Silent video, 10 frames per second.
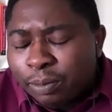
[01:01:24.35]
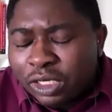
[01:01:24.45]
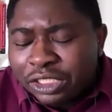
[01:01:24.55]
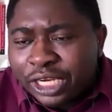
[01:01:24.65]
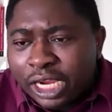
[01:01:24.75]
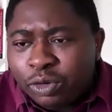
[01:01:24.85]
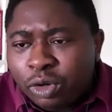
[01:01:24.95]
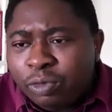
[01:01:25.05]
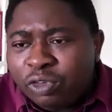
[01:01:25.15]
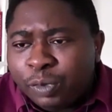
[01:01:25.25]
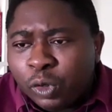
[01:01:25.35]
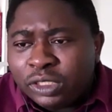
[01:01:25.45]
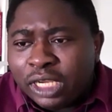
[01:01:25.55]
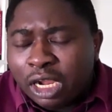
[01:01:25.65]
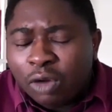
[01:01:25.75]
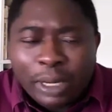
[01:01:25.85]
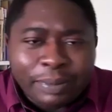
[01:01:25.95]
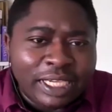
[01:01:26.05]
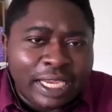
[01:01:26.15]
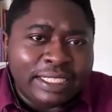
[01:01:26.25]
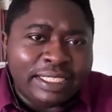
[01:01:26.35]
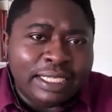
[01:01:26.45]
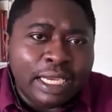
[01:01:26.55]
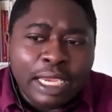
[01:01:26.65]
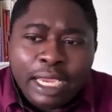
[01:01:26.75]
on the chat group, we've posted our websites